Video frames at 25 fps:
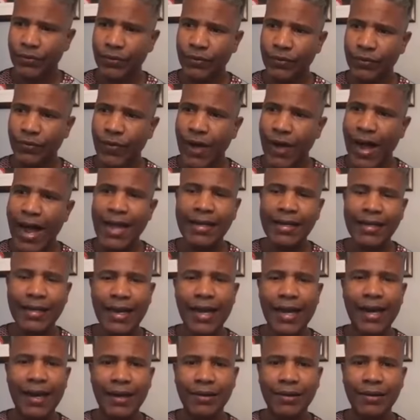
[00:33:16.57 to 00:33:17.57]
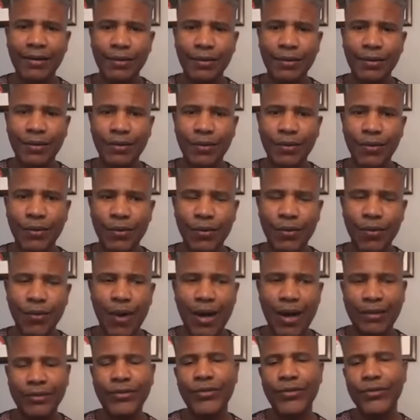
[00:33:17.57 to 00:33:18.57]
Find out
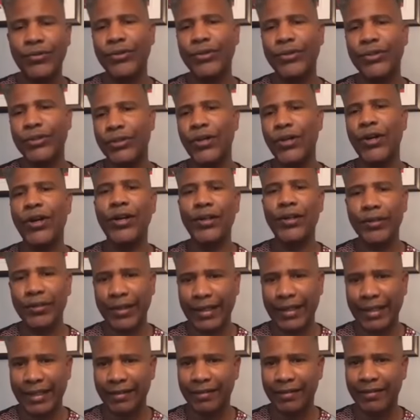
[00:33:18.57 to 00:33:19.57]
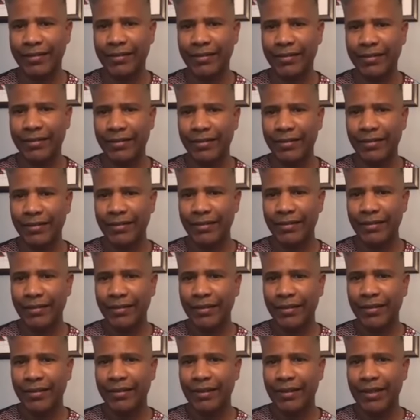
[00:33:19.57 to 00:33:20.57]
what your story is.
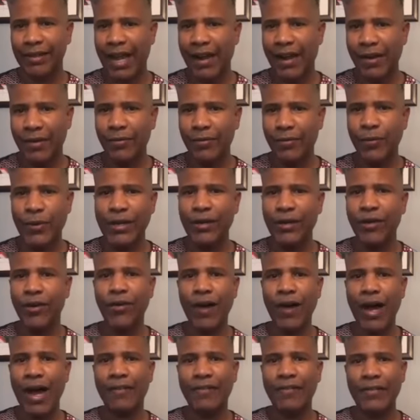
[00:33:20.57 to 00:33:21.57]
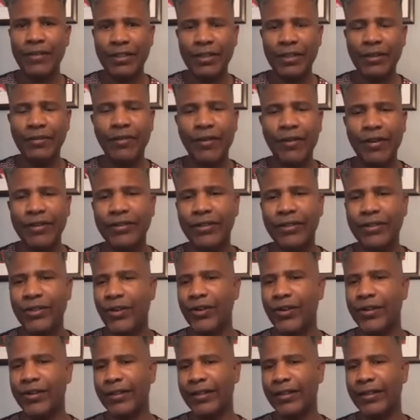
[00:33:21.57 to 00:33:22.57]
We all have a different
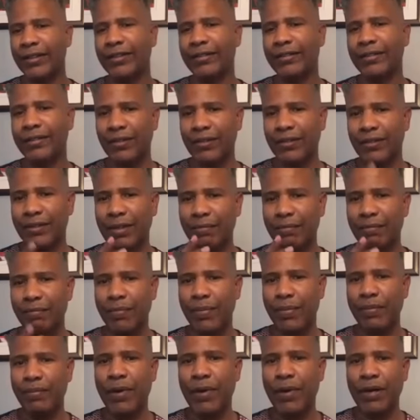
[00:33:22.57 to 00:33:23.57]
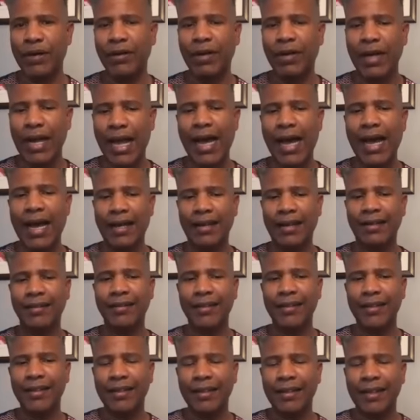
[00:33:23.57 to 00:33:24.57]
story. So the bottom
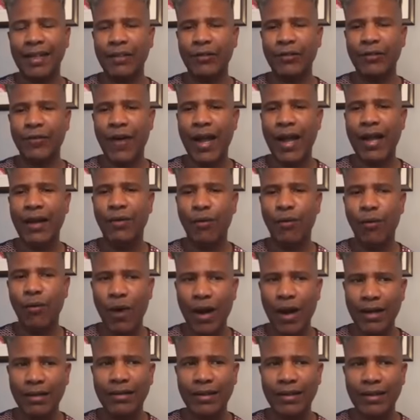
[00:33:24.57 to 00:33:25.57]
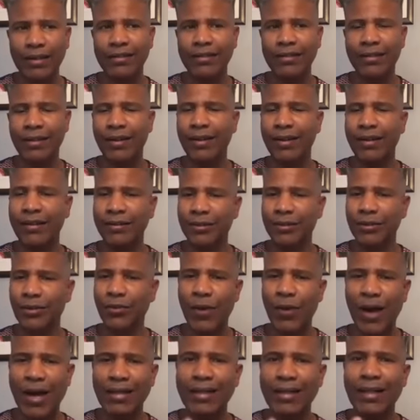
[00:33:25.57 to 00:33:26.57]
line is find what
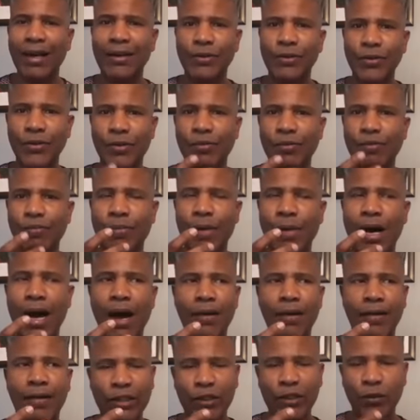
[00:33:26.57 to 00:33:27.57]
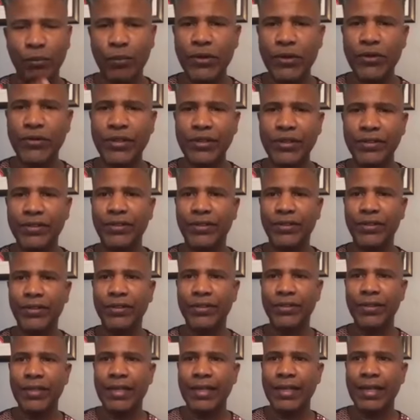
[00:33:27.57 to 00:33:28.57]
are our
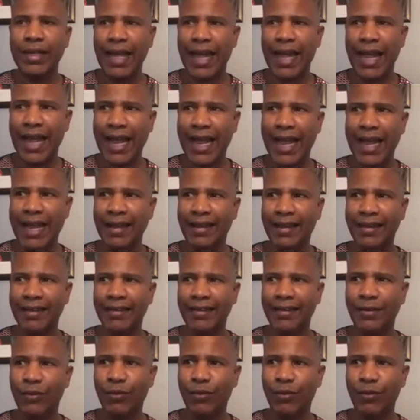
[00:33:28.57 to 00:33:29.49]
experiences, and